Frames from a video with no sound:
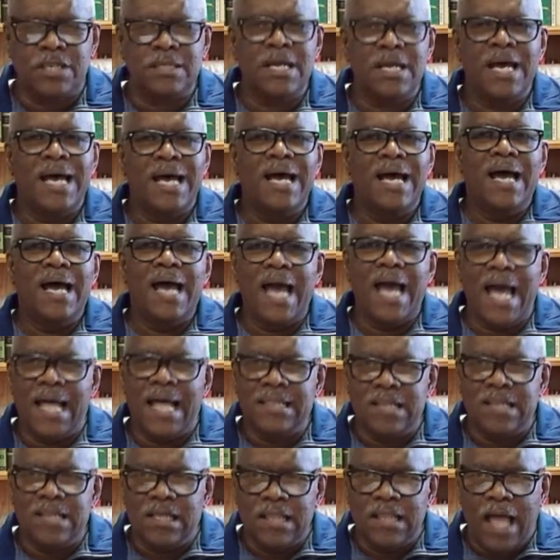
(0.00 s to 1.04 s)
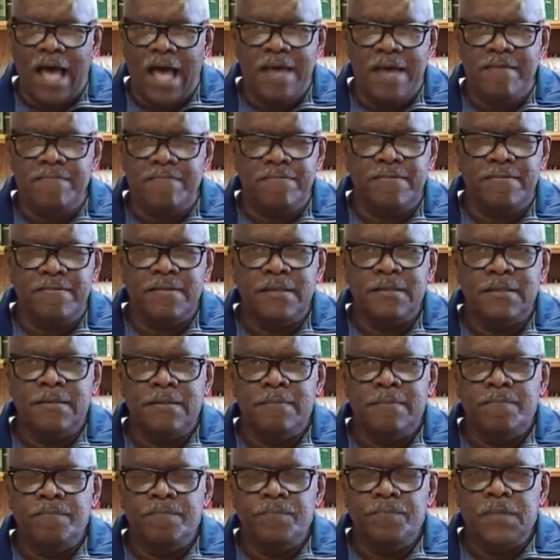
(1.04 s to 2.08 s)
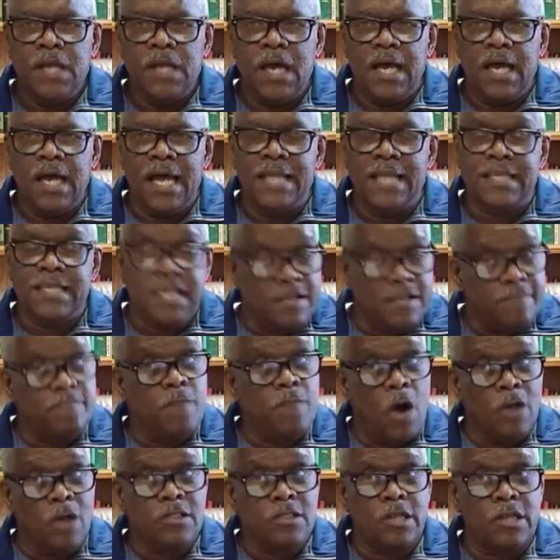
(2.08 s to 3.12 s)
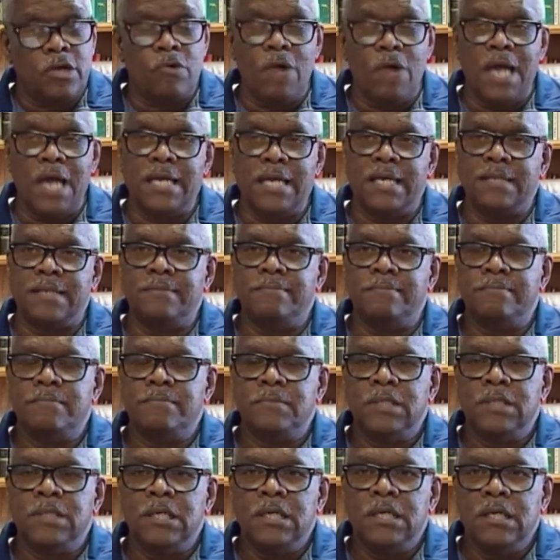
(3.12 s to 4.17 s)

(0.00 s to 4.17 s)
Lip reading: and the life? And give Martha credit. She